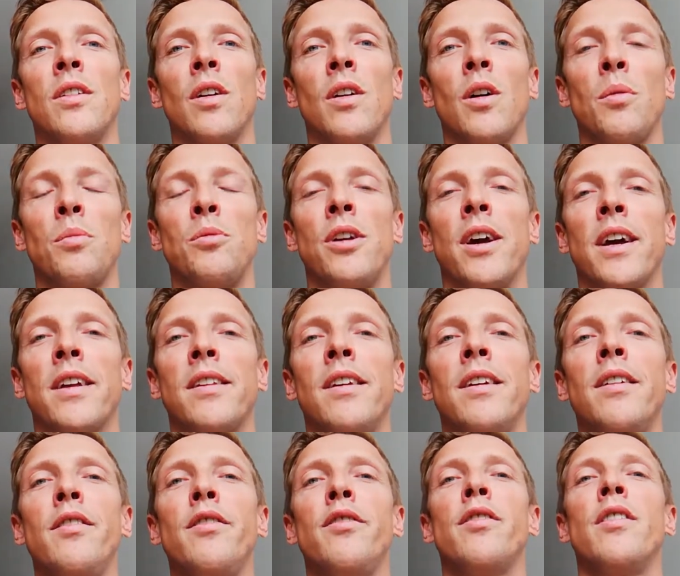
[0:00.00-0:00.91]

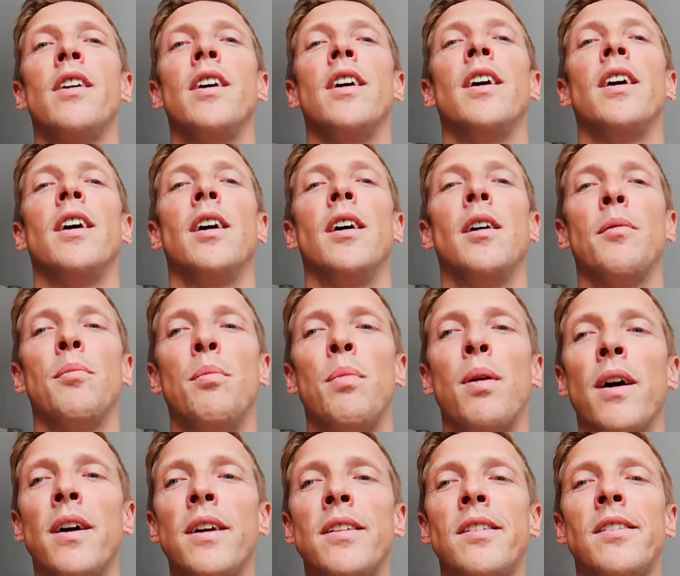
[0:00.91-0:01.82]
objective.
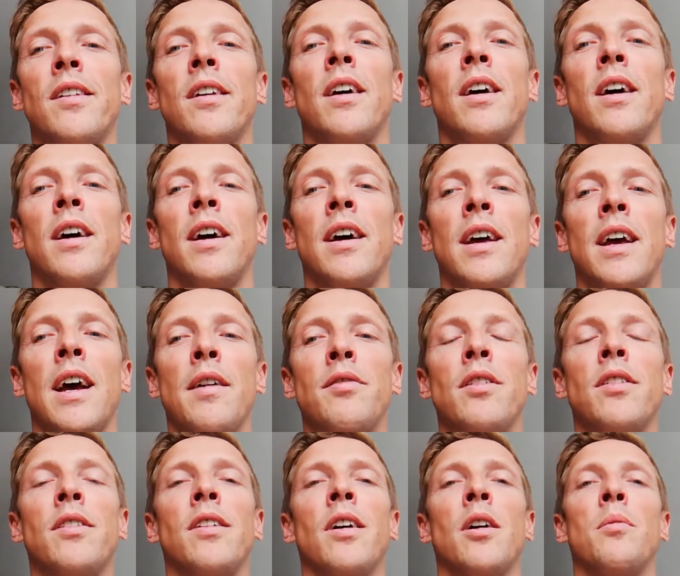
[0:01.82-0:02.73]
But I have
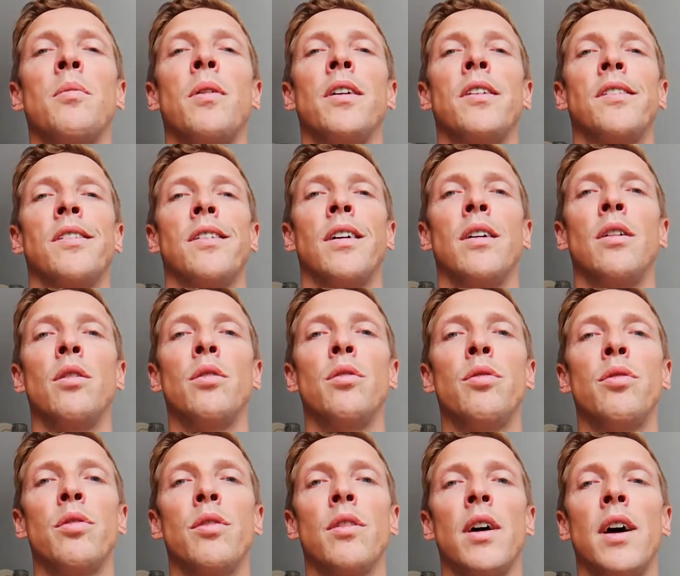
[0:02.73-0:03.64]
to tell
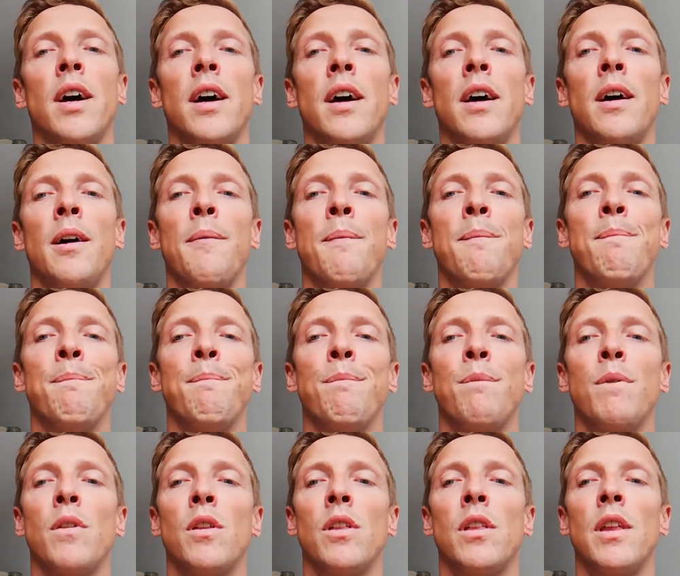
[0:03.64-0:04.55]
myself
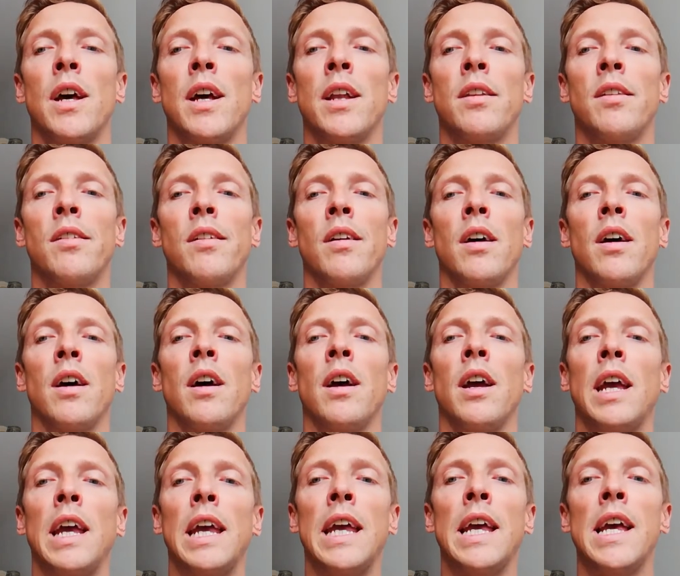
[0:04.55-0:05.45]
that
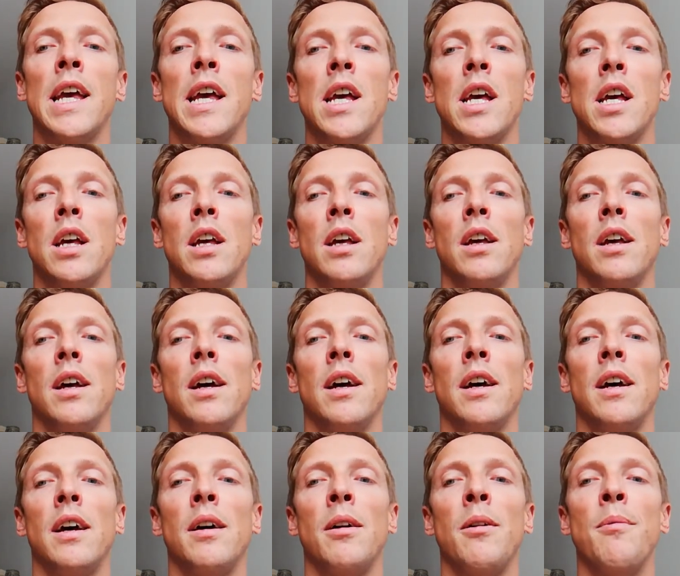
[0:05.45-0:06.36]

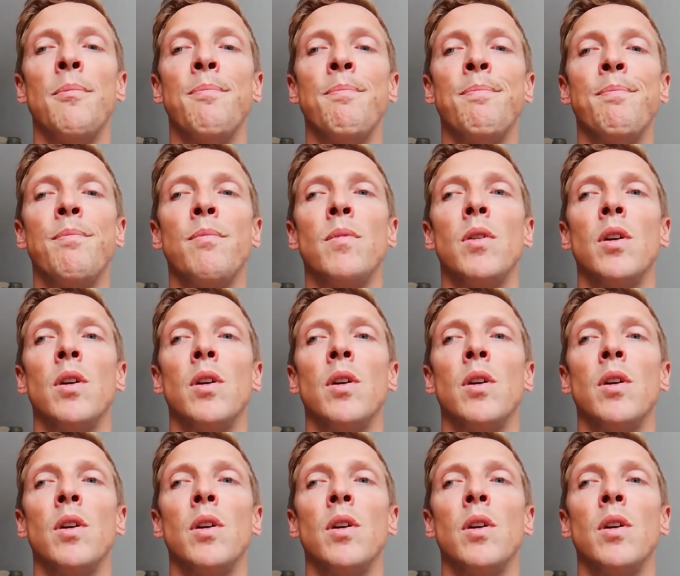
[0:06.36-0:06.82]
um,